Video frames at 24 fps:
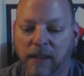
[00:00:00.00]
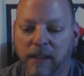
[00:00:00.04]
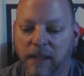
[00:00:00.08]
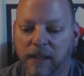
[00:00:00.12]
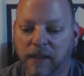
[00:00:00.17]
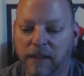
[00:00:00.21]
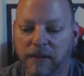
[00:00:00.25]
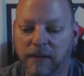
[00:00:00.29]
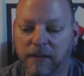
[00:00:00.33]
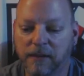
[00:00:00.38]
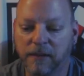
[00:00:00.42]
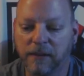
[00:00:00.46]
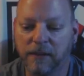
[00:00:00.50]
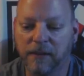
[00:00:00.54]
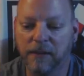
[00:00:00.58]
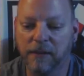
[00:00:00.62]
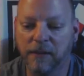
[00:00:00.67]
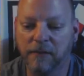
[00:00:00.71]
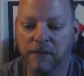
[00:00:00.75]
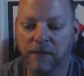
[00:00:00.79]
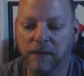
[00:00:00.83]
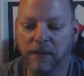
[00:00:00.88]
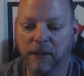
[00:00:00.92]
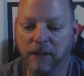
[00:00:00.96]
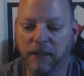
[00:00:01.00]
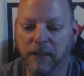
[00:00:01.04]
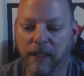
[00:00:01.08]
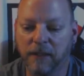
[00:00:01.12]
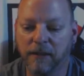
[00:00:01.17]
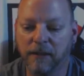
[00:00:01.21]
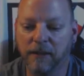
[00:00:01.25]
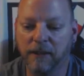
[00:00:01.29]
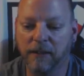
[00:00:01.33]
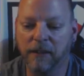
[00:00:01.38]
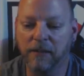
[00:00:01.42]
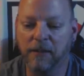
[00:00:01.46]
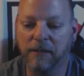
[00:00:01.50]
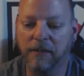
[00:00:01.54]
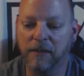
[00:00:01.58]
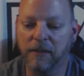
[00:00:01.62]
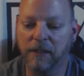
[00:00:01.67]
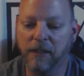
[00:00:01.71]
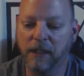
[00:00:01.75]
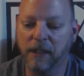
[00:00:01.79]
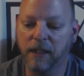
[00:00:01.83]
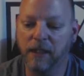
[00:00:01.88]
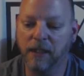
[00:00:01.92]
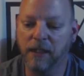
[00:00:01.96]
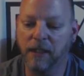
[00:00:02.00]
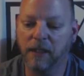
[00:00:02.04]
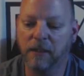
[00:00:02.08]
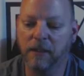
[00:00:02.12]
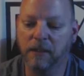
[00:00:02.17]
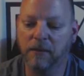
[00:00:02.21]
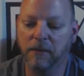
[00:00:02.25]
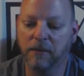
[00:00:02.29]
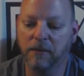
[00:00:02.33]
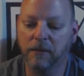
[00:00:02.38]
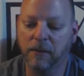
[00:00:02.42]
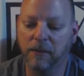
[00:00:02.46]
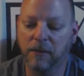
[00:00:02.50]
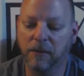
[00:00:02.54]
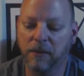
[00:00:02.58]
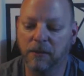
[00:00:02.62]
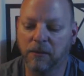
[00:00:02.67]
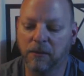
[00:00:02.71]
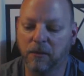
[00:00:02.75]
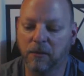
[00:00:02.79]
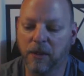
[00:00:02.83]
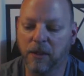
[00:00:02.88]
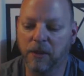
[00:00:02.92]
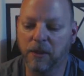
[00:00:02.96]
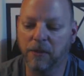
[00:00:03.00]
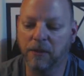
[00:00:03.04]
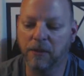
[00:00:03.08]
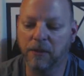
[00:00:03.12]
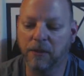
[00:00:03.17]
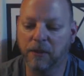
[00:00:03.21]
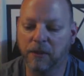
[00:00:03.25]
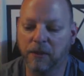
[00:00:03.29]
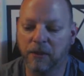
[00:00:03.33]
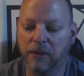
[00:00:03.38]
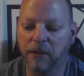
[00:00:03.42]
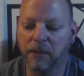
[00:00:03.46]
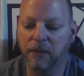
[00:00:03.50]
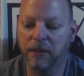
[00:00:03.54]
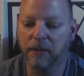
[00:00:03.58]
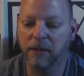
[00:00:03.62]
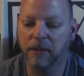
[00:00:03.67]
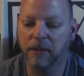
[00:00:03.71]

This is a different lens. This is it says a 1/3.